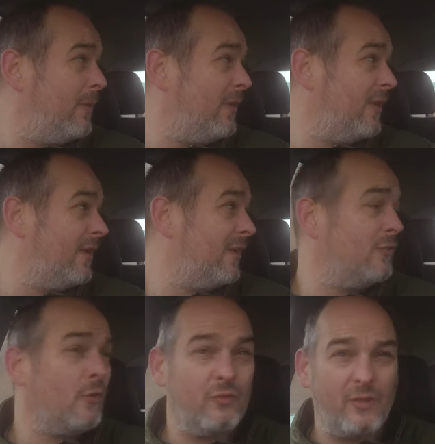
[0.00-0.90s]

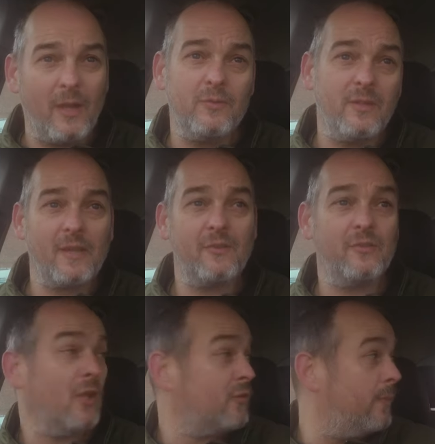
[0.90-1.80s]
it's not sheltered as
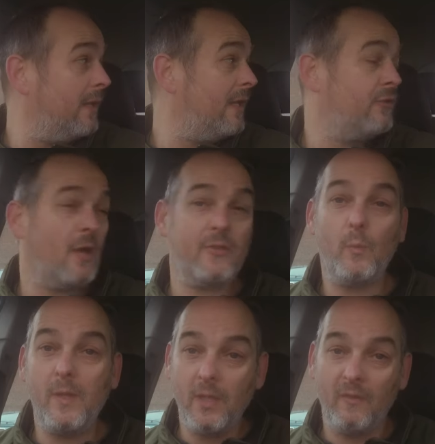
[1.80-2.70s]
such, but at least I had
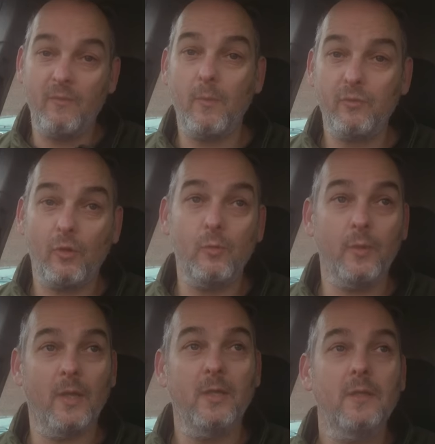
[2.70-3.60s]
the wind over my
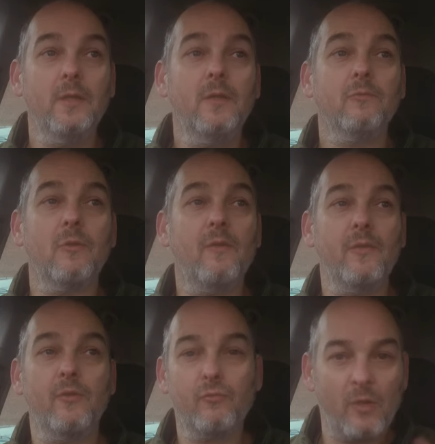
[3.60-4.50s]
shoulder
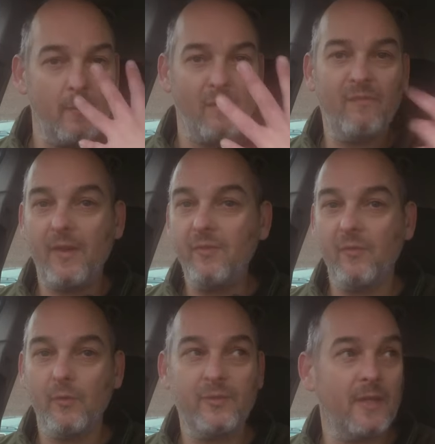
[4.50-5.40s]
rather than straight in my face.
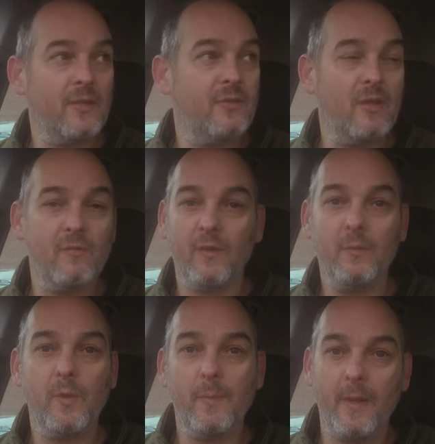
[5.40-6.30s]
If I was down the
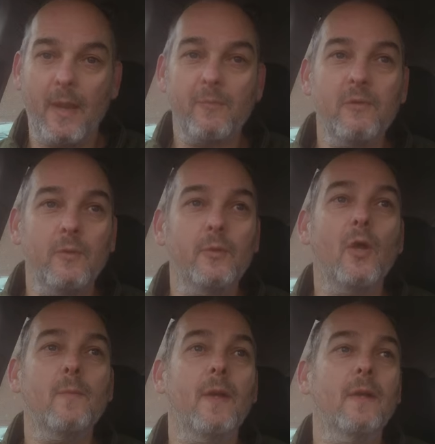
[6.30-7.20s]
seafront, it would have been an absolute
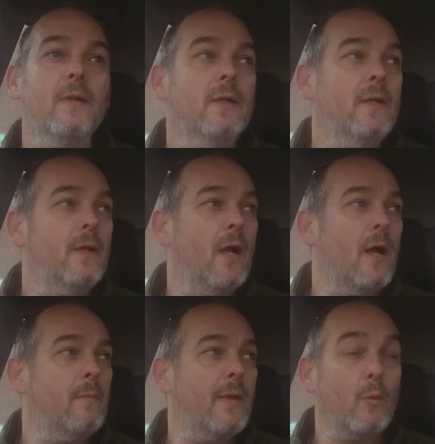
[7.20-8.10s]
nightmare.
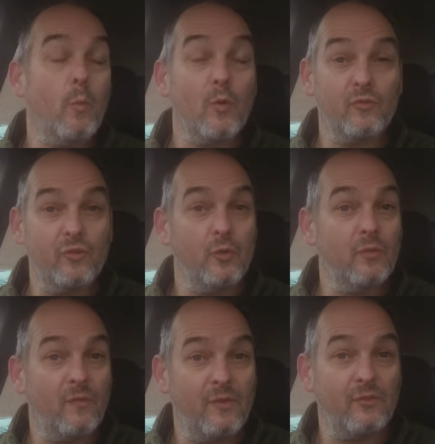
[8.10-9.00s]
And I was due
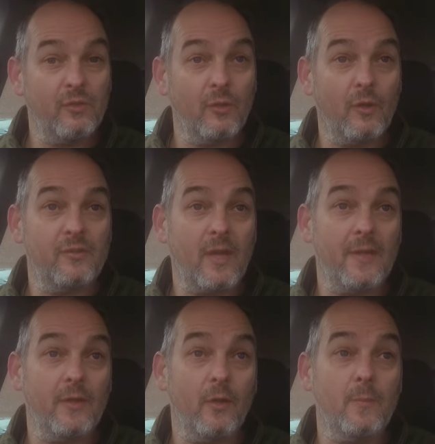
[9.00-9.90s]
to fish tonight,
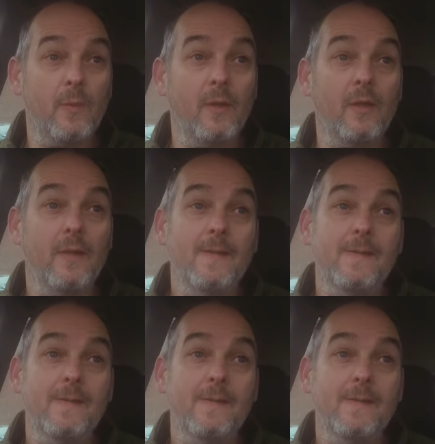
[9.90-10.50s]
Saturday night, but